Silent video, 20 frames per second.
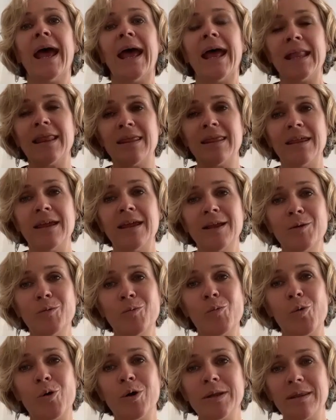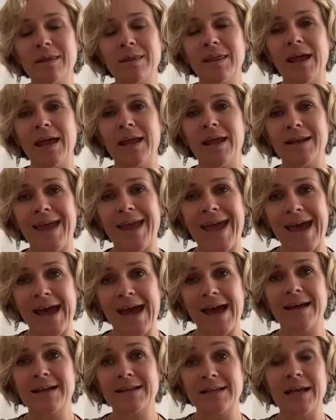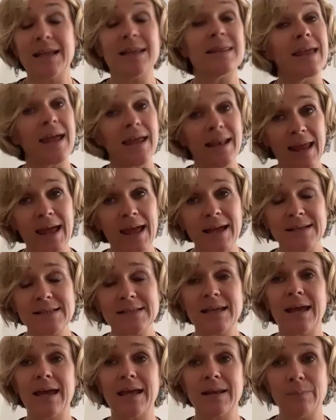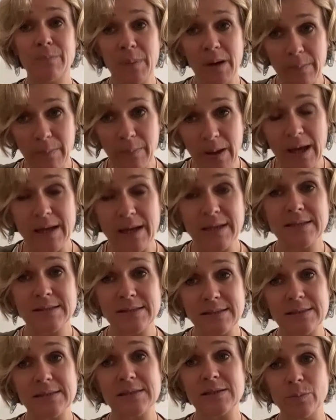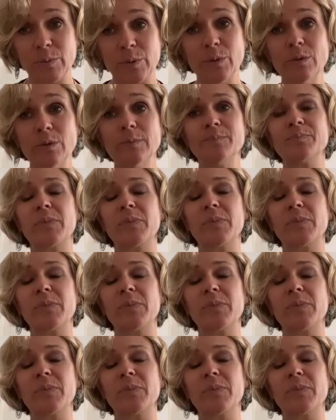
And then what that act, and that act had bipartisan support.